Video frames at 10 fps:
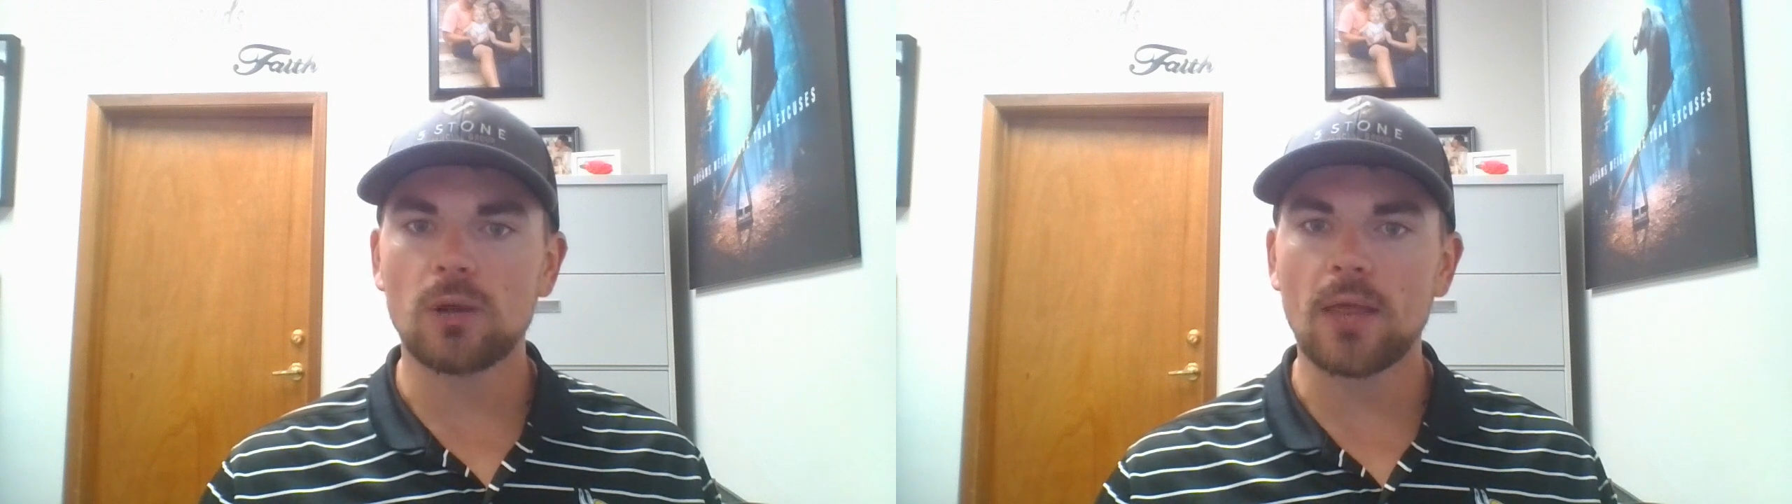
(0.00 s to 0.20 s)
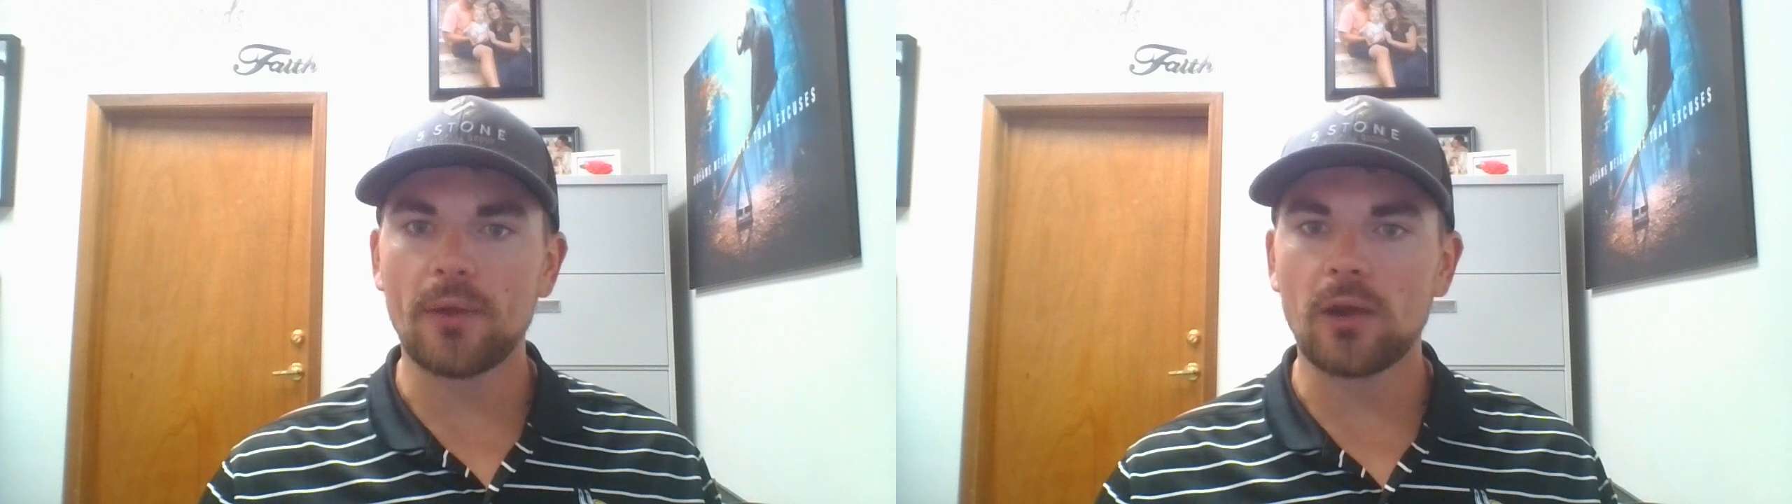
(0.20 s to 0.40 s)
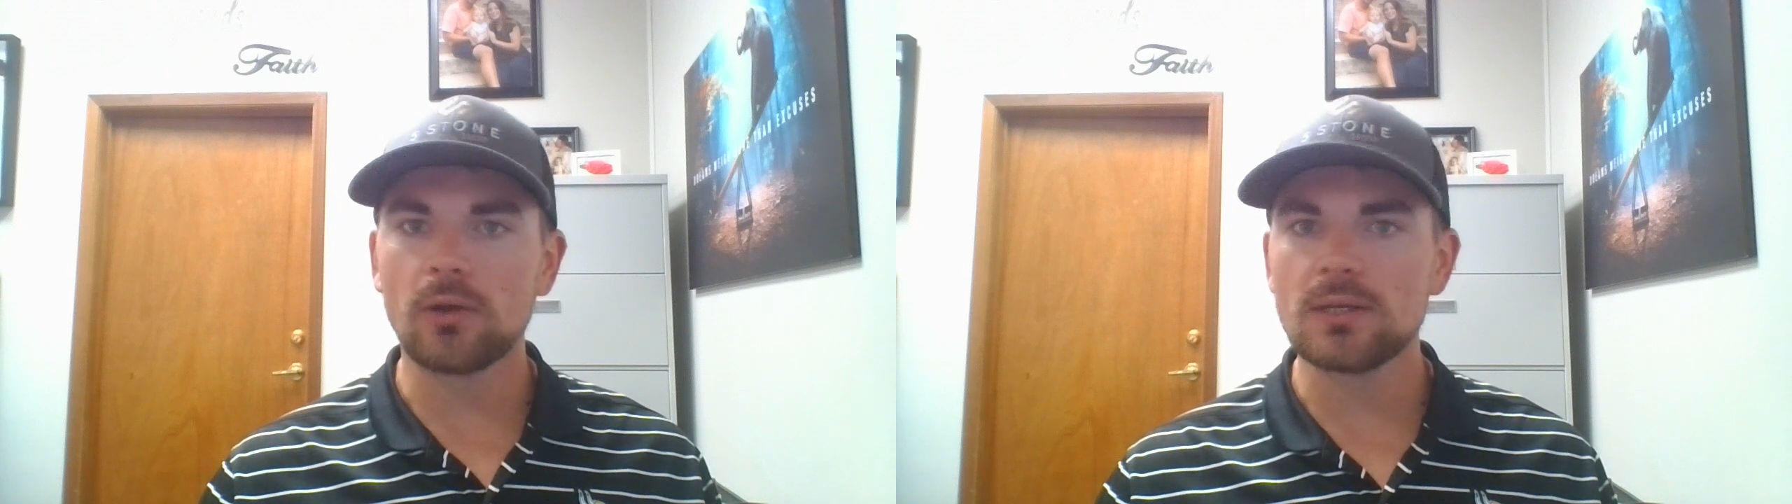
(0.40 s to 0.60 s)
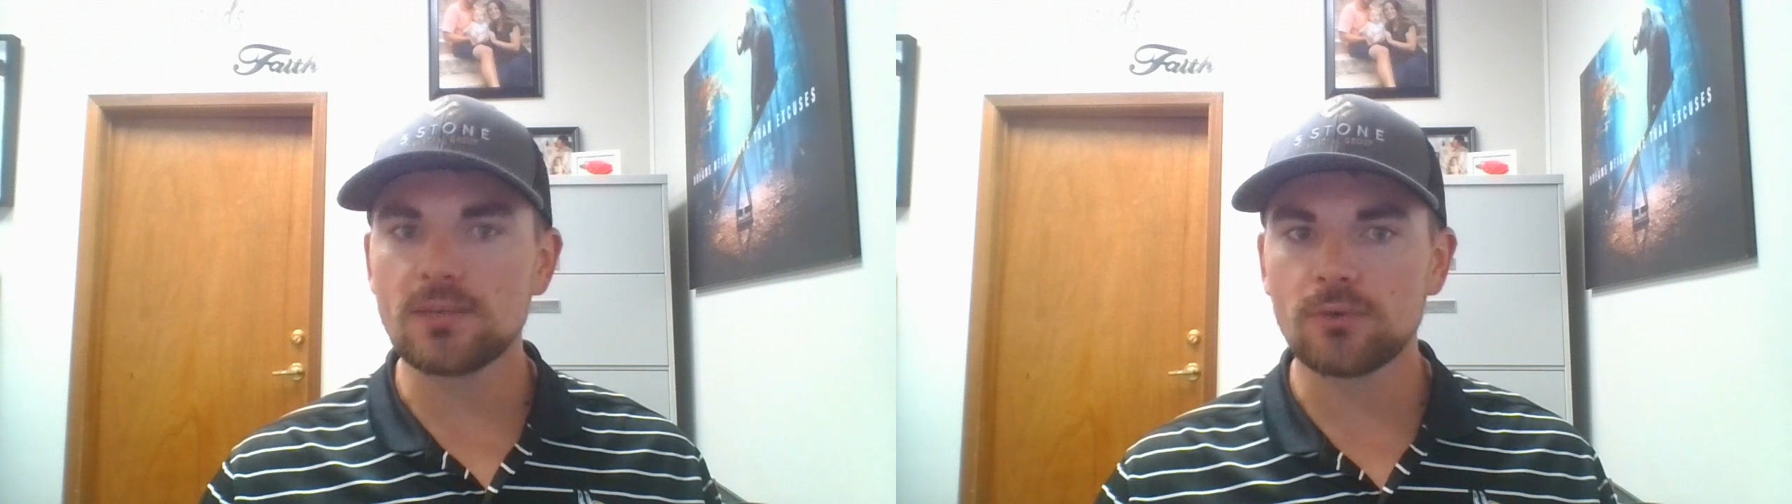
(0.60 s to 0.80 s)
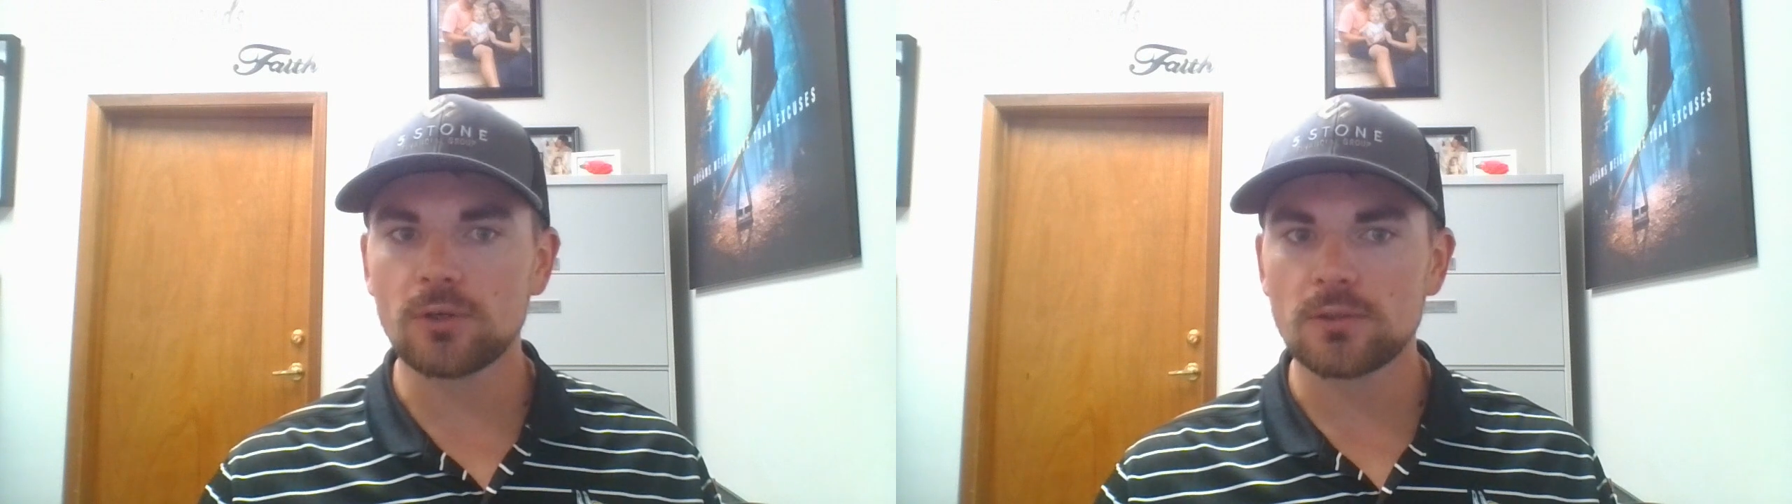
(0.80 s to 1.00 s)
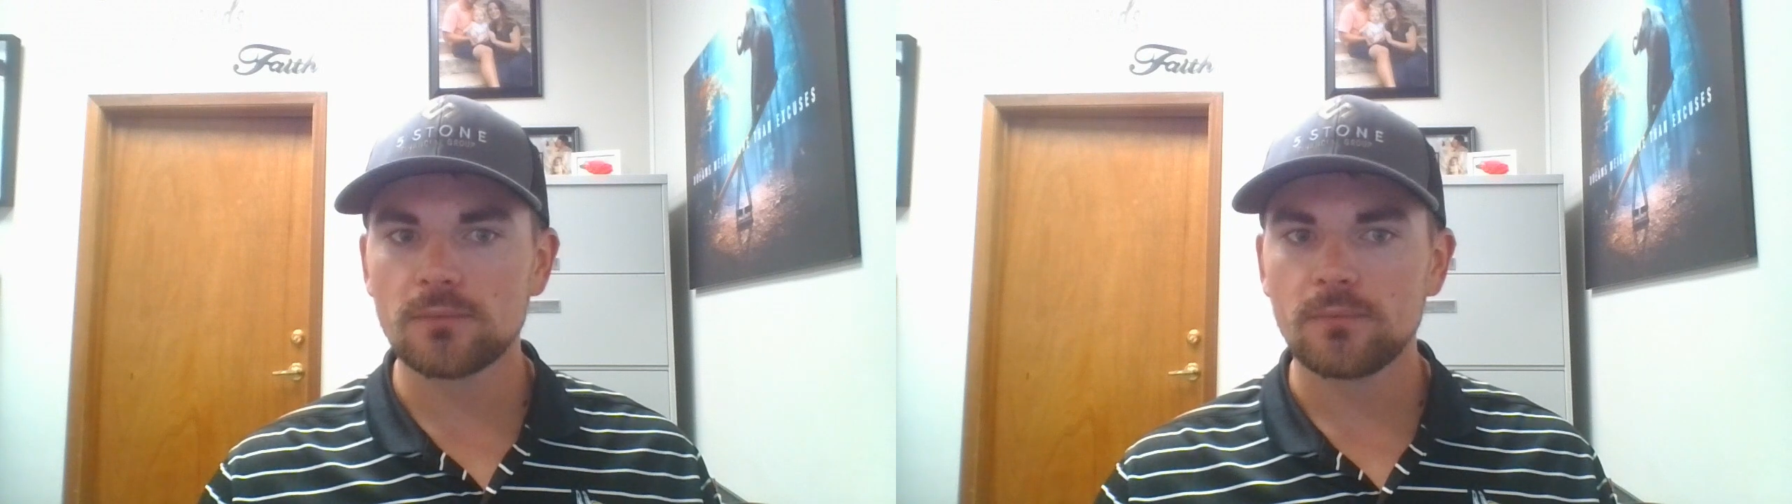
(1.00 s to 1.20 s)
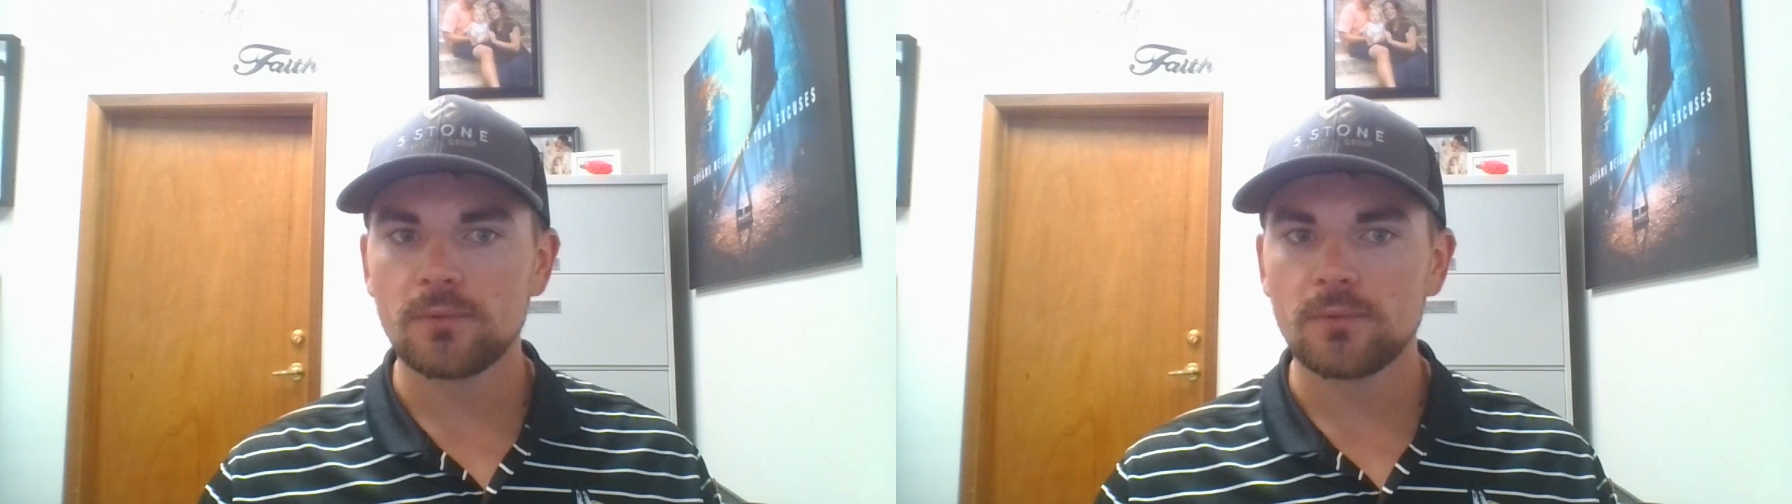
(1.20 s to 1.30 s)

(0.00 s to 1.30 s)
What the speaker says: Roth IRA different?